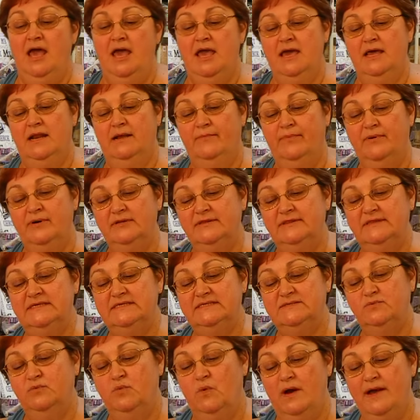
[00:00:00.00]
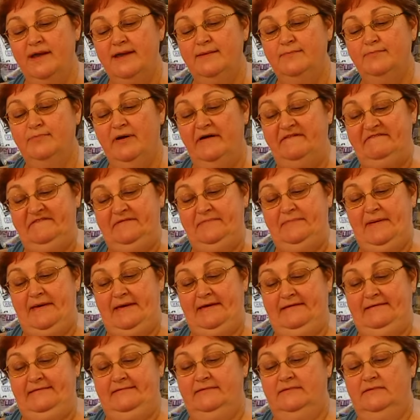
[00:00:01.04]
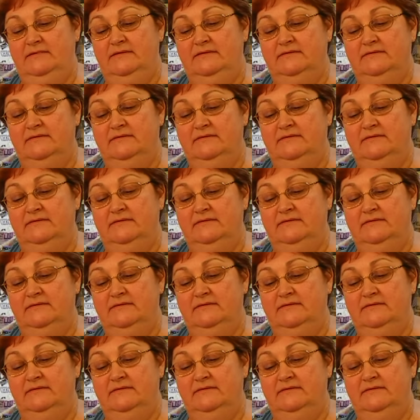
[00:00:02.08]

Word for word: and I bought this white puffy paint.